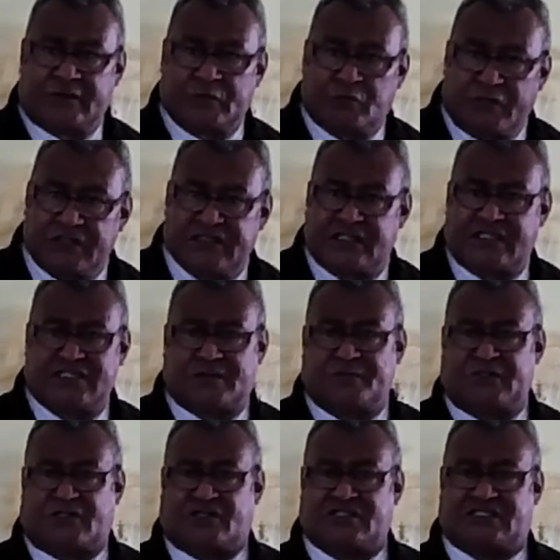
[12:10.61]
wilderness
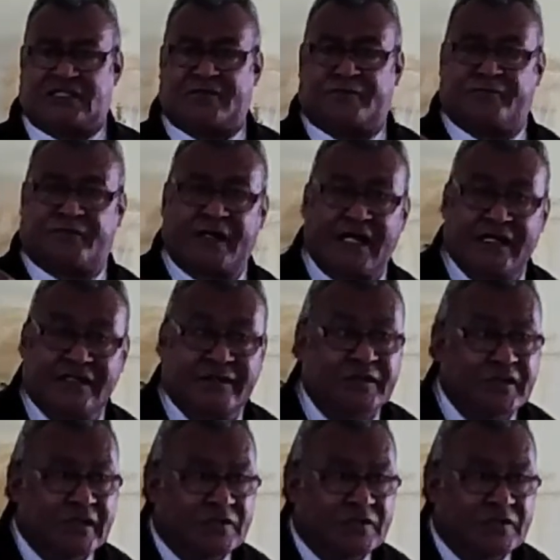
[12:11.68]
because they failed